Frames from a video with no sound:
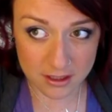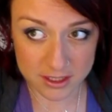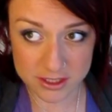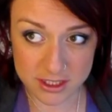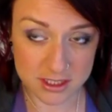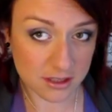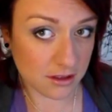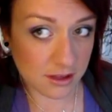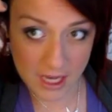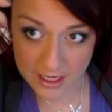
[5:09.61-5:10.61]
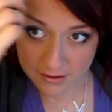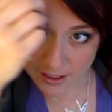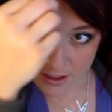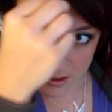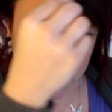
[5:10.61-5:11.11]
is just
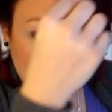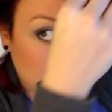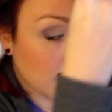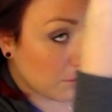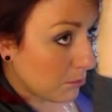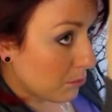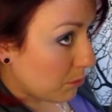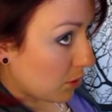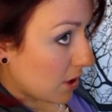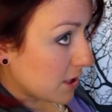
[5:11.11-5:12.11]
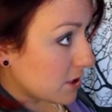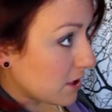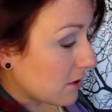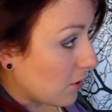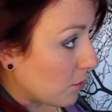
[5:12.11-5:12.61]
lightly brush the
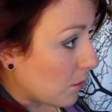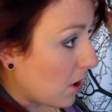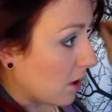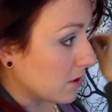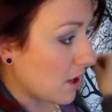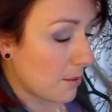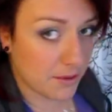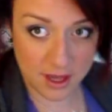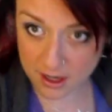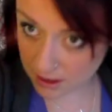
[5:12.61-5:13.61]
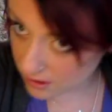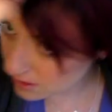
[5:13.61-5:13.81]
comb on top of the hair.